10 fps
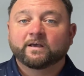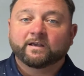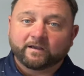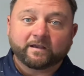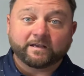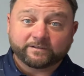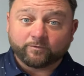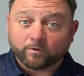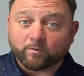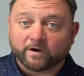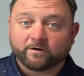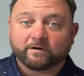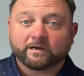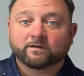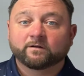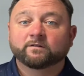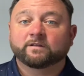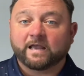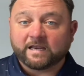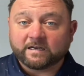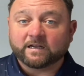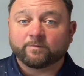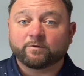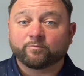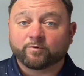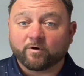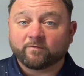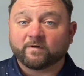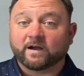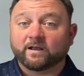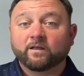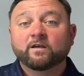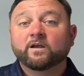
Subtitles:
In case you were wondering, the ADW profile